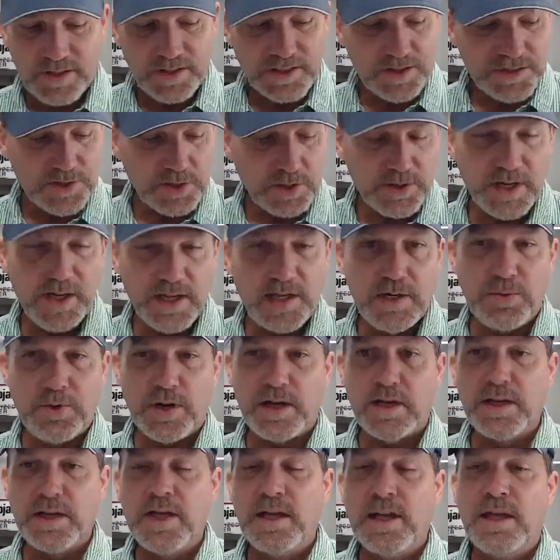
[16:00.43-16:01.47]
So,
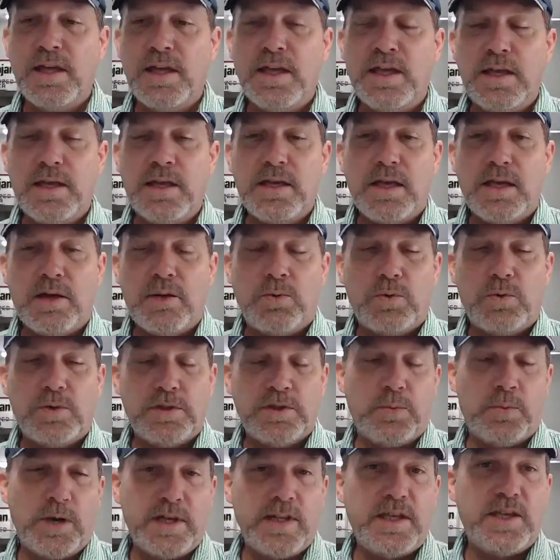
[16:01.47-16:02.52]
anyway,
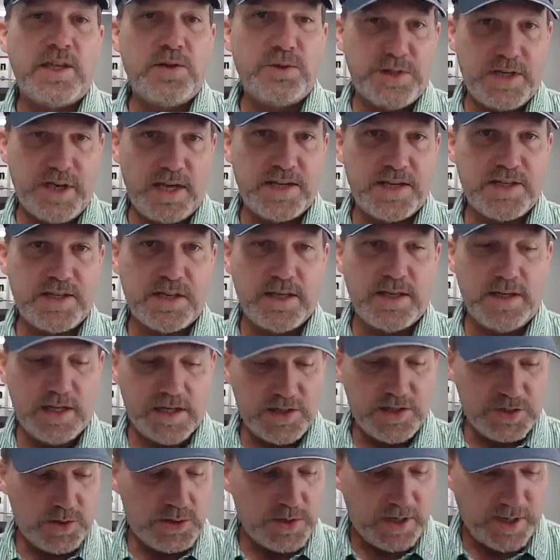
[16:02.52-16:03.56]
the way that you test it
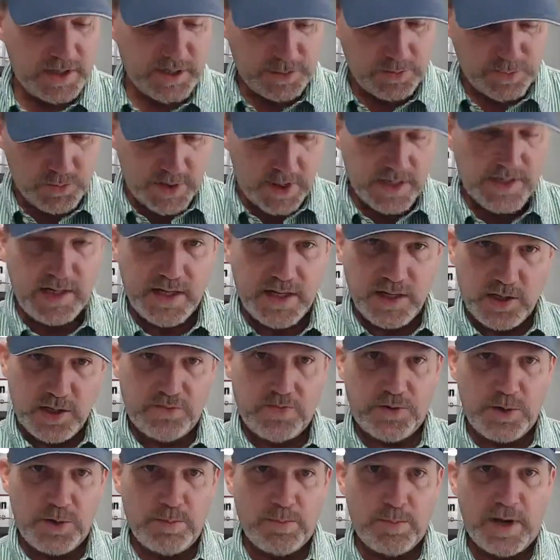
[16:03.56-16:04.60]
is you take a reading off
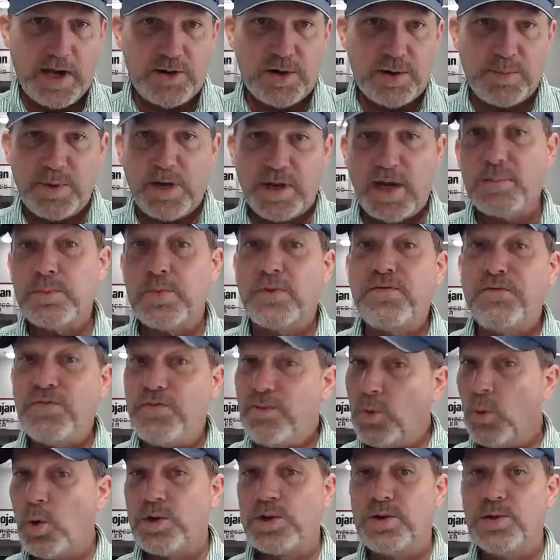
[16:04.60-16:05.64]
of your battery pack
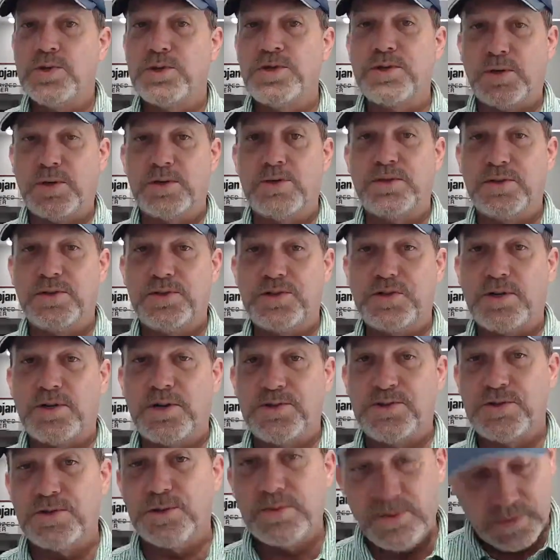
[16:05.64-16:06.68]
before you start the
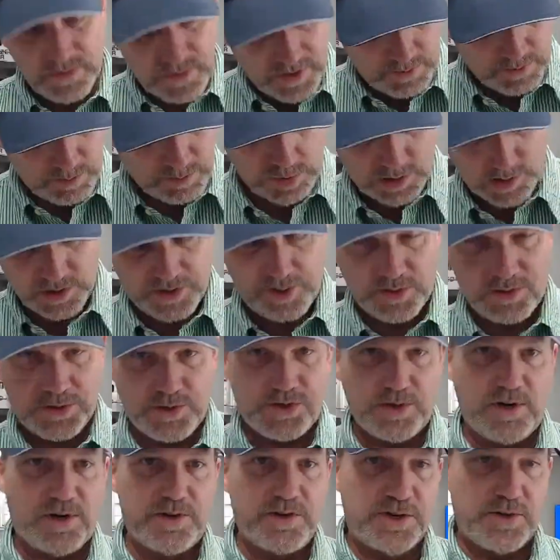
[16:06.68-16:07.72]
charger, then plug your
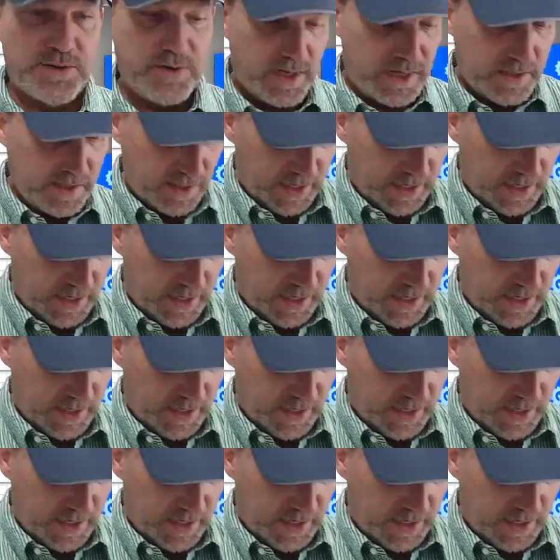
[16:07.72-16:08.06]
charger in